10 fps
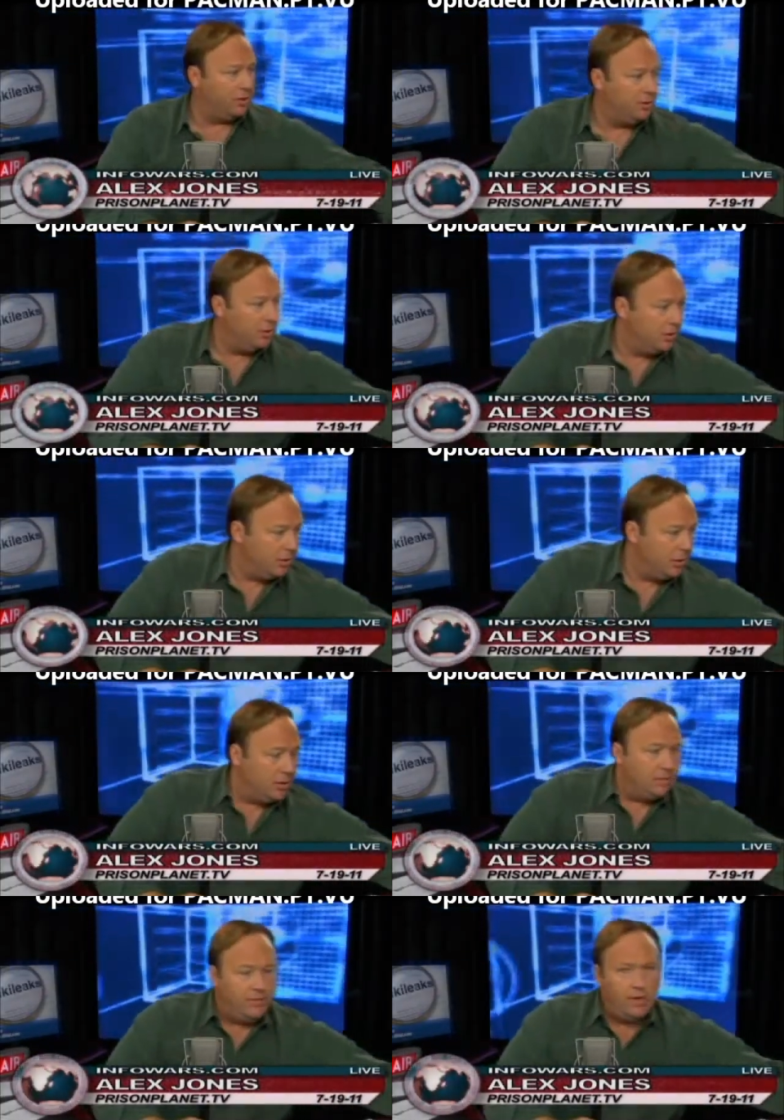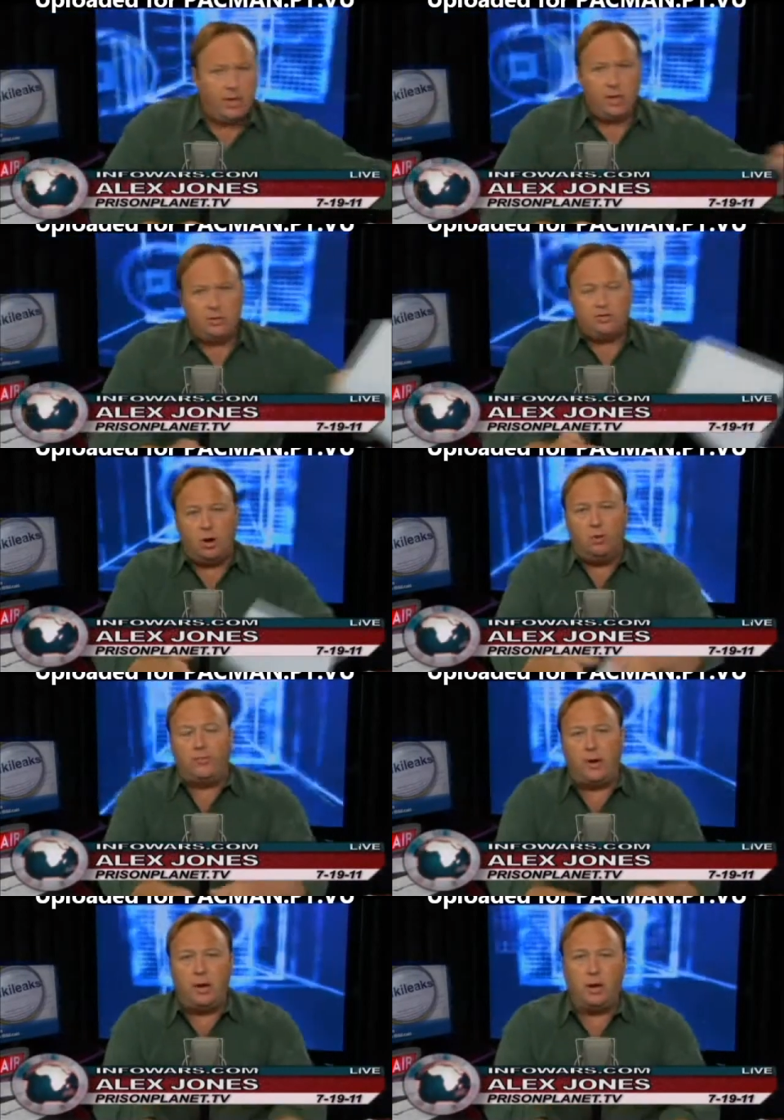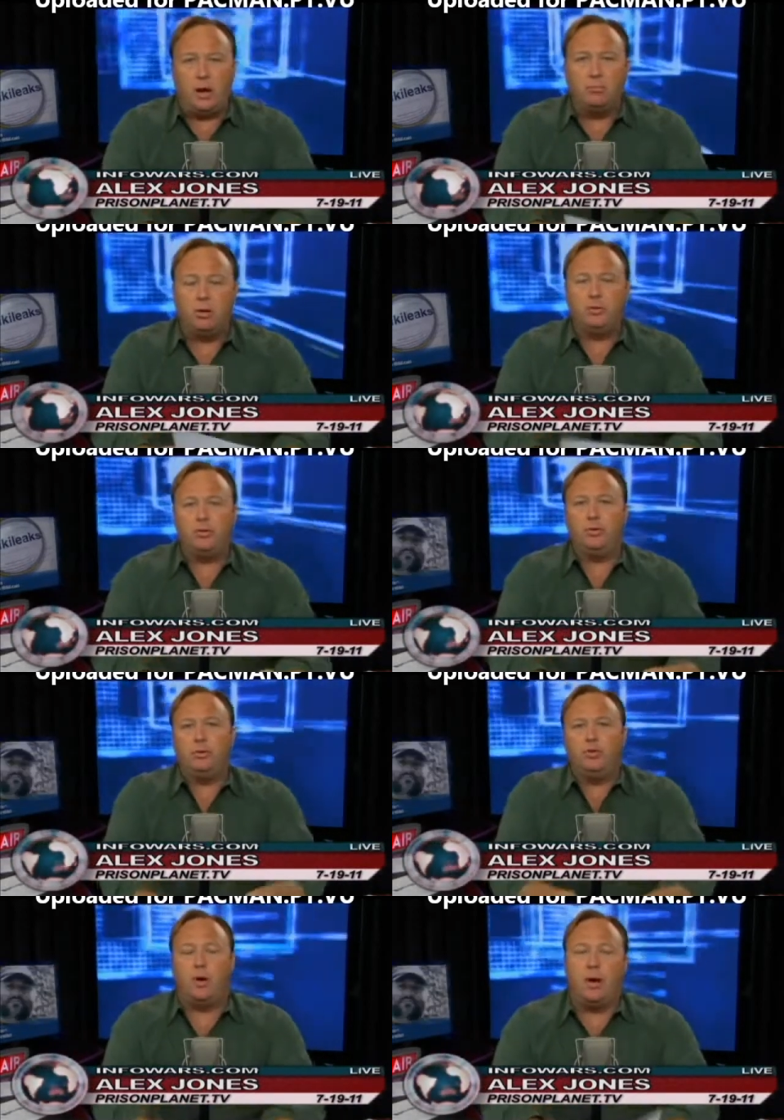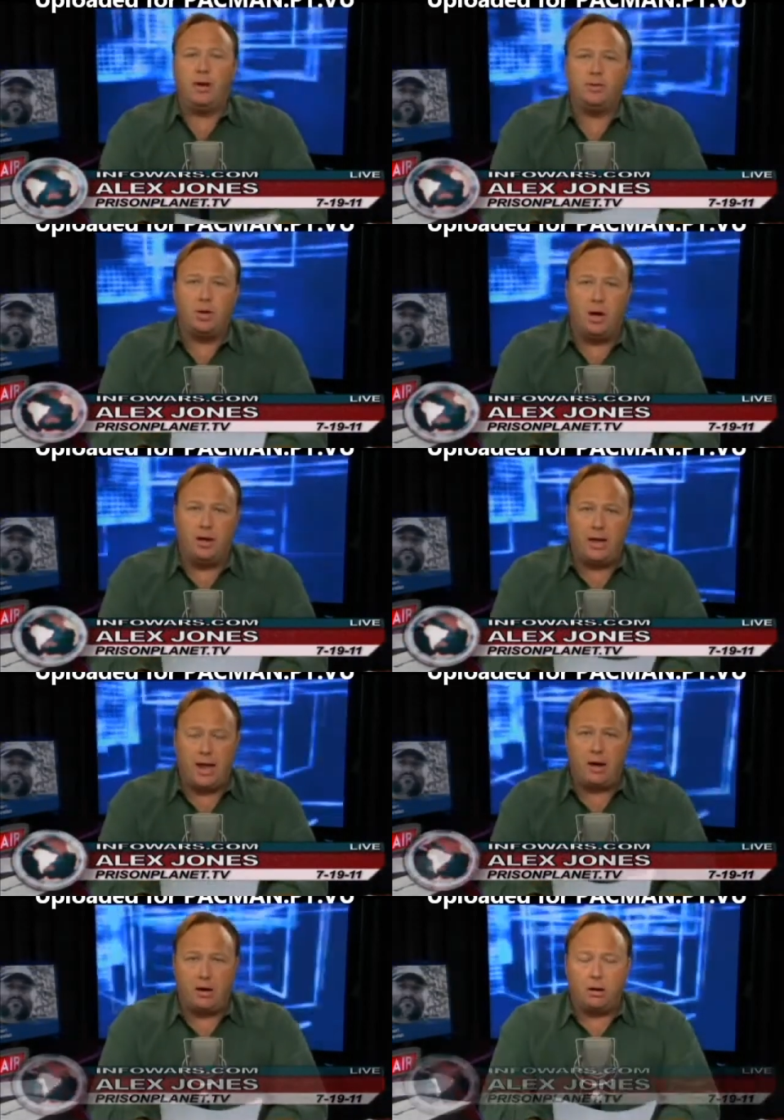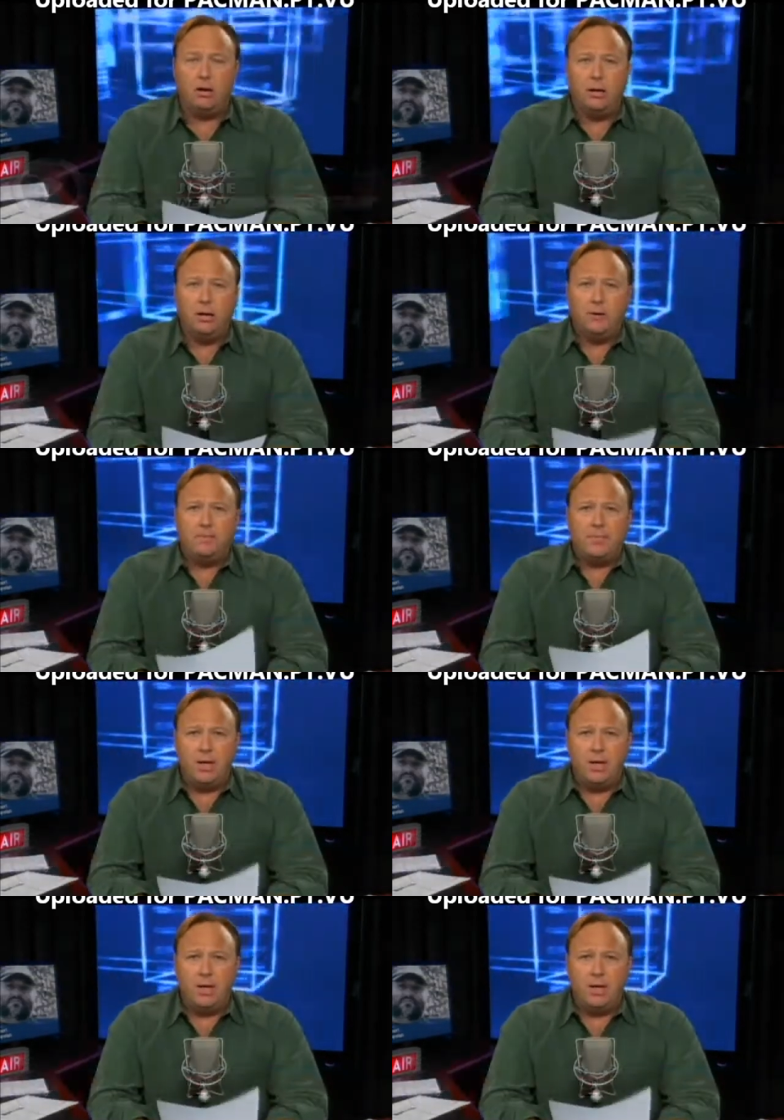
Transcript: The toll-free number to join us on air